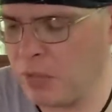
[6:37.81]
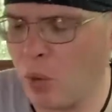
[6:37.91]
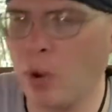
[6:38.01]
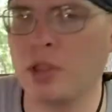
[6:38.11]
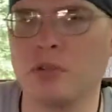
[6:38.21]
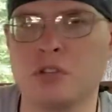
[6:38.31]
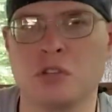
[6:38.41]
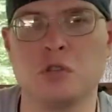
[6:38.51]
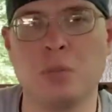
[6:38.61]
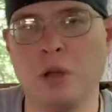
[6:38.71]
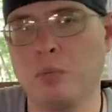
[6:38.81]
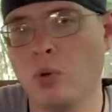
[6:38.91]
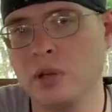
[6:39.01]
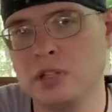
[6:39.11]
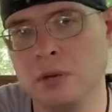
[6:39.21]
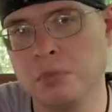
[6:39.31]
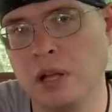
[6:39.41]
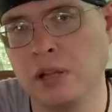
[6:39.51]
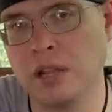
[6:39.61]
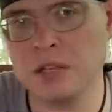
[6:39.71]
Whether it's a spear point tip
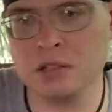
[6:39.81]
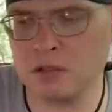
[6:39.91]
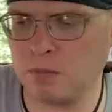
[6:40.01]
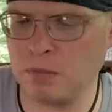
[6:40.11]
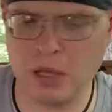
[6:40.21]
like this,